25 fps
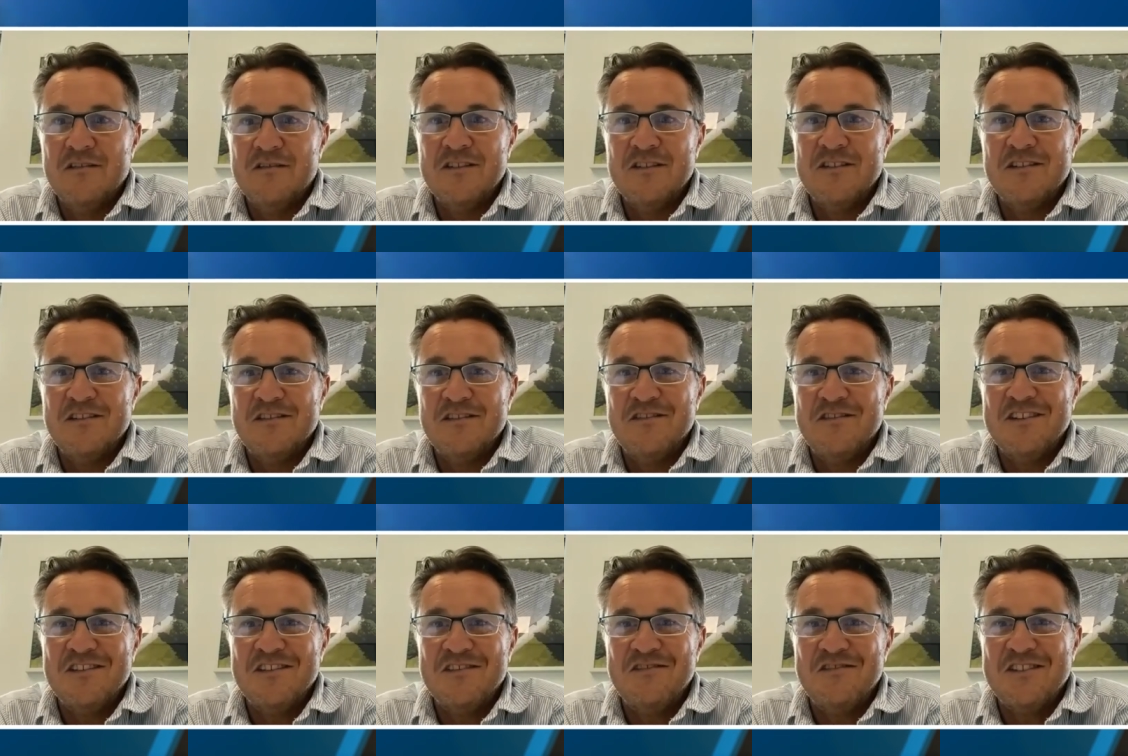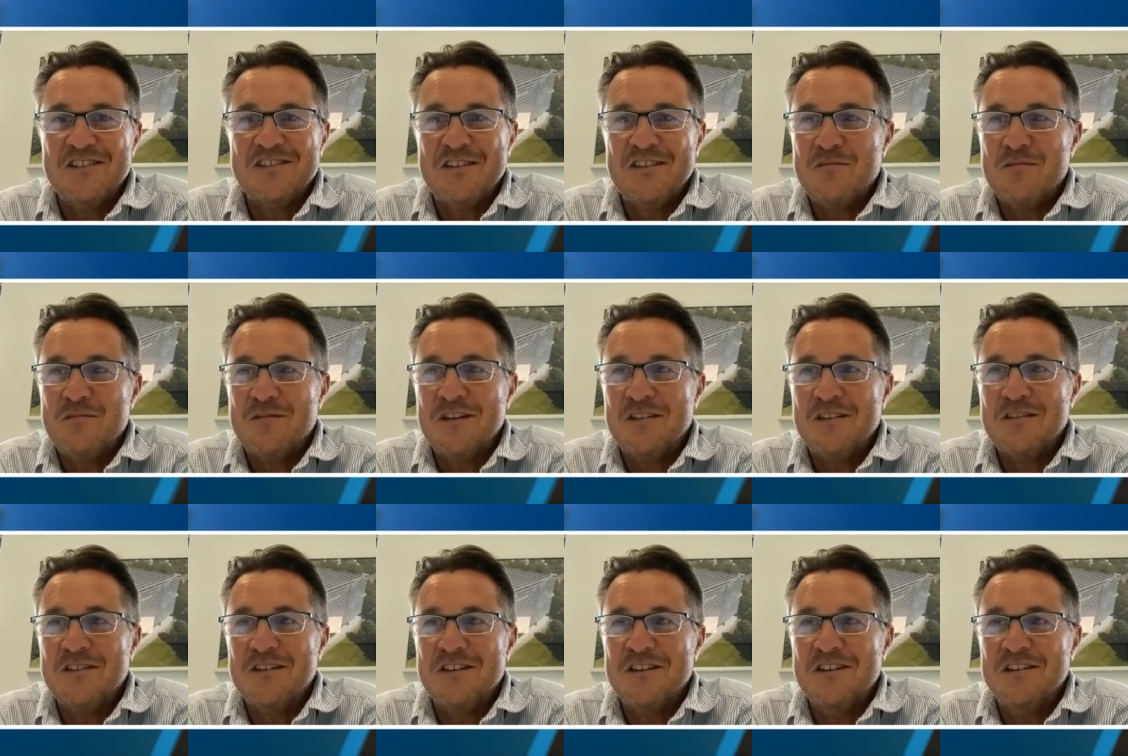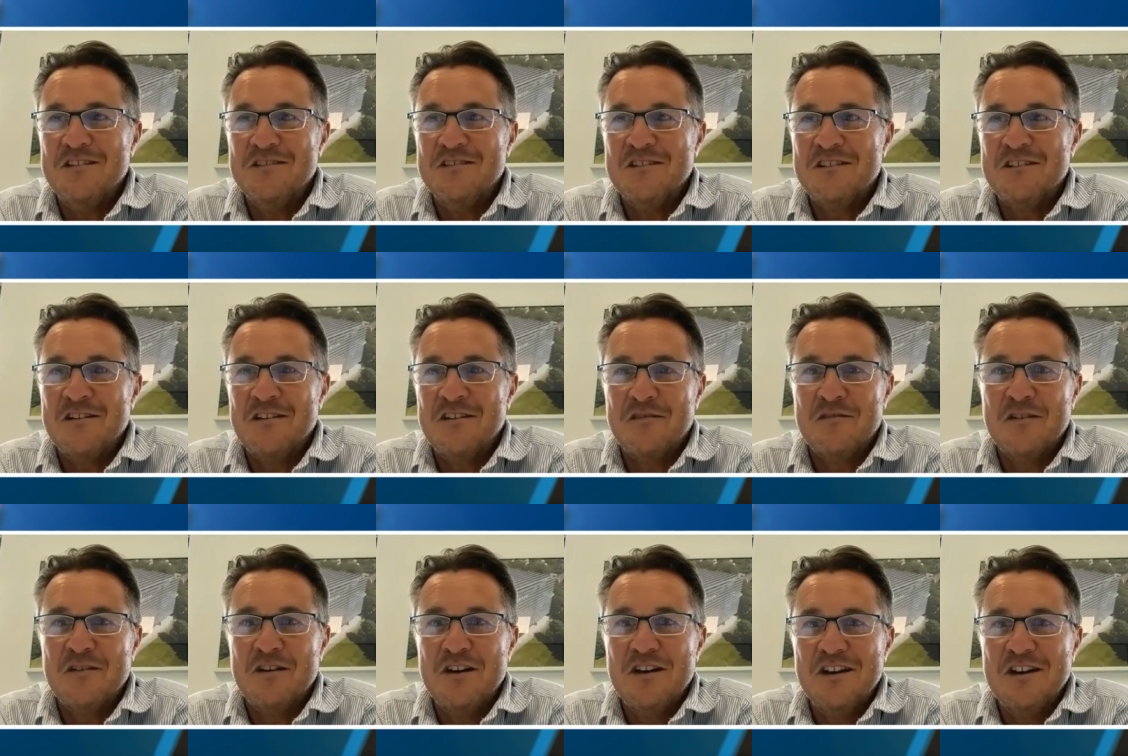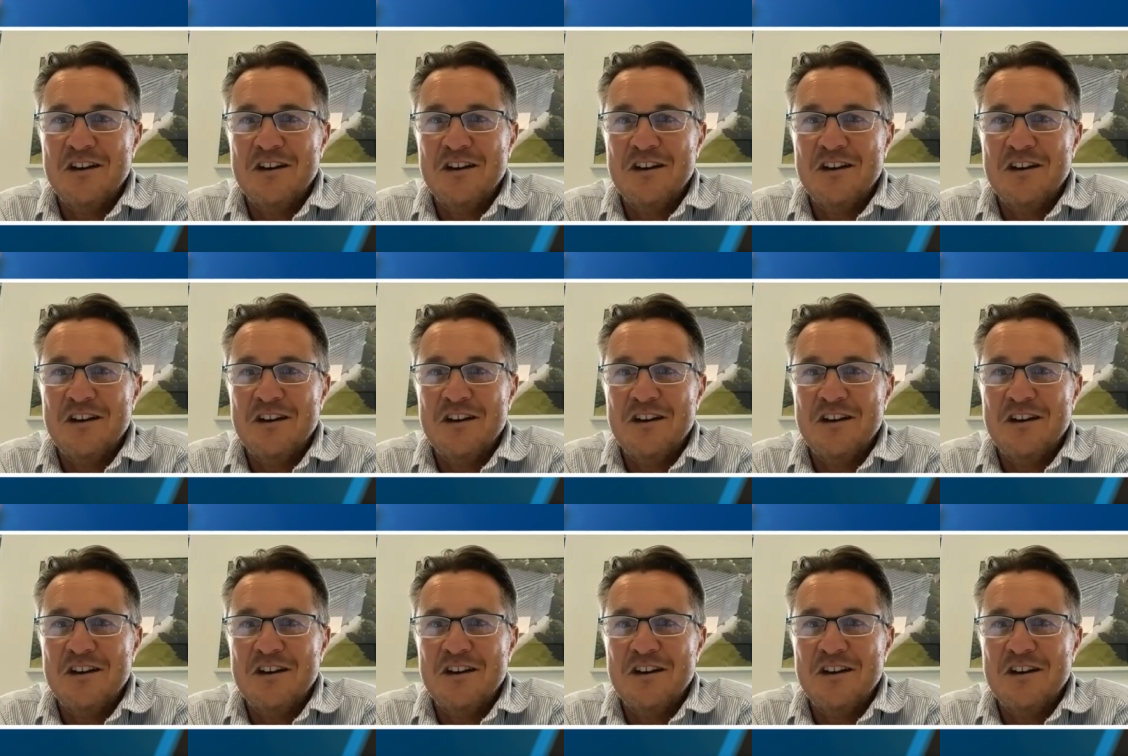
for, for, for something that you had kind of